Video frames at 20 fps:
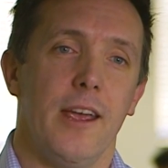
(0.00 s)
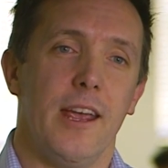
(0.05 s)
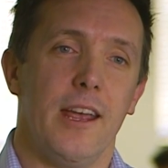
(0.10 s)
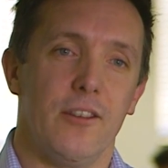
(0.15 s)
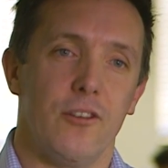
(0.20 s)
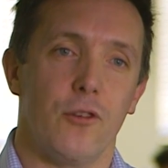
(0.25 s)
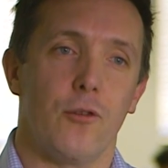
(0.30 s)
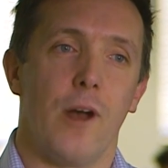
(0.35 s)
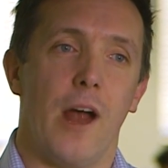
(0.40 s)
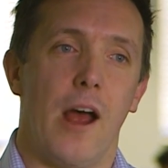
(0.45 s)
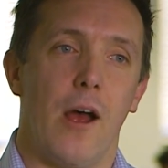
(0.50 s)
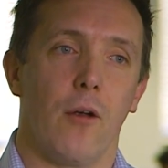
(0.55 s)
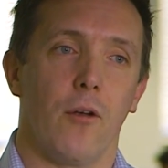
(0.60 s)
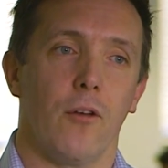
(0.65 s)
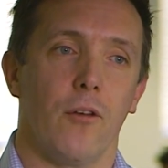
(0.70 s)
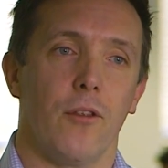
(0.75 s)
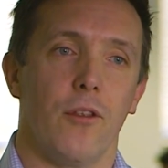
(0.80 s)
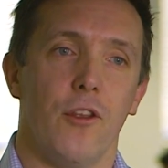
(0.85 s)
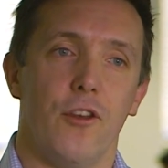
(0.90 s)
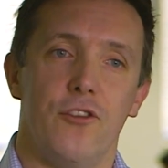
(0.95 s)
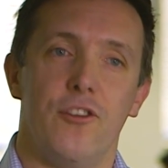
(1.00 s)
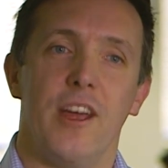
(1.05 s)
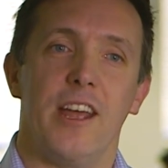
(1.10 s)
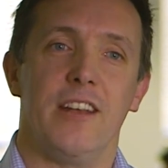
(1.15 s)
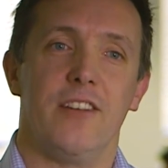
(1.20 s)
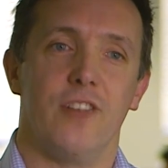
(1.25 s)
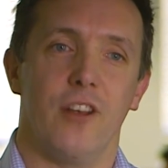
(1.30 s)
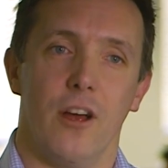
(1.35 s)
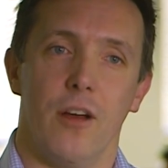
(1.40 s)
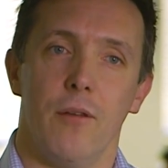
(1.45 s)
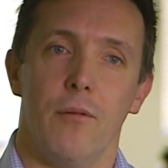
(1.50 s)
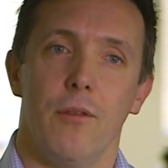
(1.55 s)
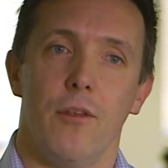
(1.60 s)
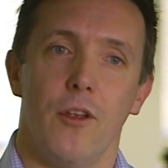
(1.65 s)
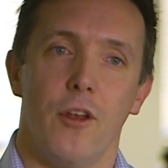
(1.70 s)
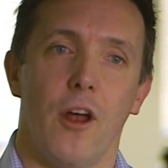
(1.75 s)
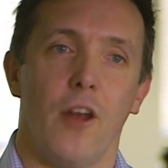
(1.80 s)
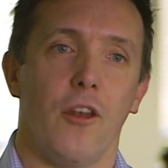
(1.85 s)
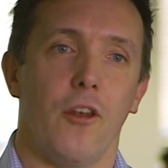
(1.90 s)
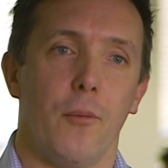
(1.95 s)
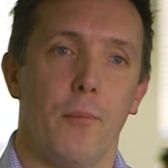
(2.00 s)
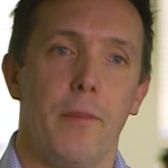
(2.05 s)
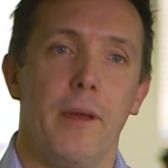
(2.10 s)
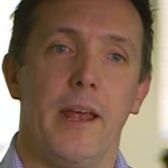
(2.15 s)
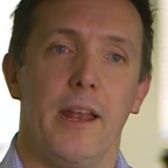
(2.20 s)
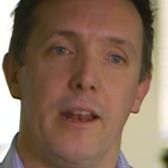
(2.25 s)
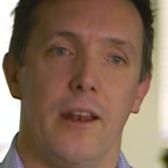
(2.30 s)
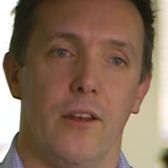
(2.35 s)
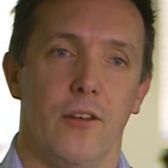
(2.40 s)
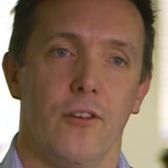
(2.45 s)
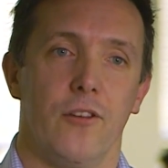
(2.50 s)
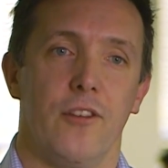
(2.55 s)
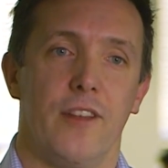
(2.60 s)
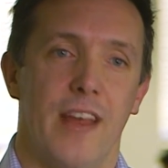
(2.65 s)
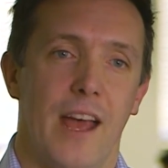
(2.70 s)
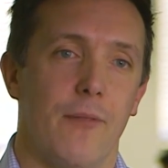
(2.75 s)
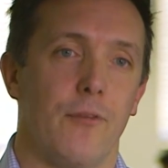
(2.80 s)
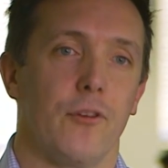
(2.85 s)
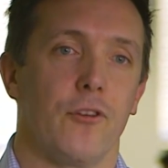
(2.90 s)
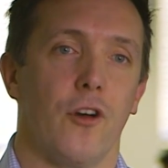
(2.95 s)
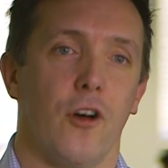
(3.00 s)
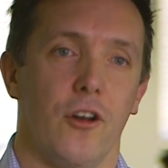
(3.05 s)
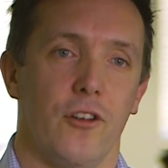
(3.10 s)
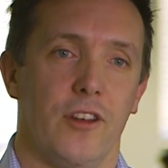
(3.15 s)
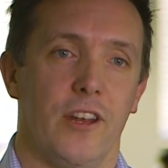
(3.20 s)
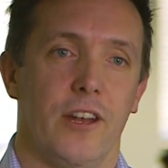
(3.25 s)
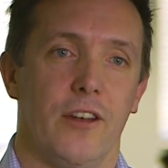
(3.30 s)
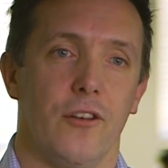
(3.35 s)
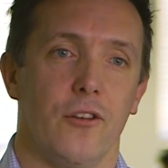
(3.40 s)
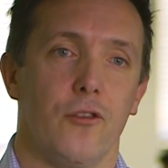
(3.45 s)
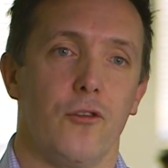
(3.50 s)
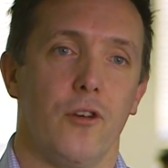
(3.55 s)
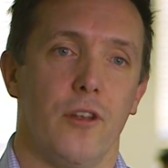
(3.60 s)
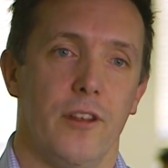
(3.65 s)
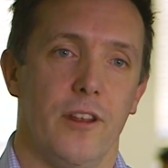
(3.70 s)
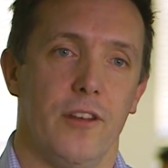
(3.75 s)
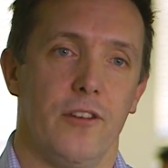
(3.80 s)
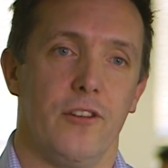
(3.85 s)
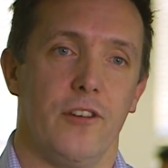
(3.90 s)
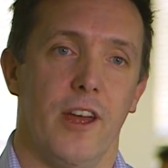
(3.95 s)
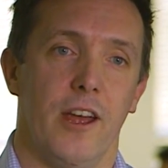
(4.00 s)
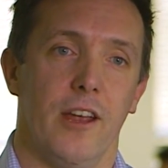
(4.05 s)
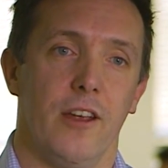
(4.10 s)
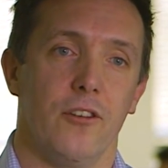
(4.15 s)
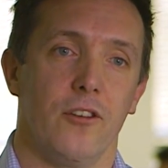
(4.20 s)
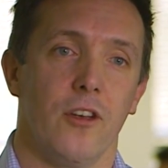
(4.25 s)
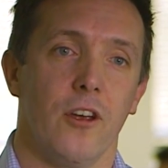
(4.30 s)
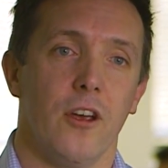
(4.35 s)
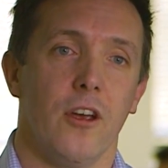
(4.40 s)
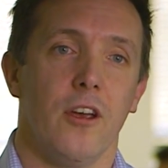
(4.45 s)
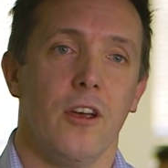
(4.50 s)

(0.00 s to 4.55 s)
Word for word: is around the data that underpins the advertising industry these days.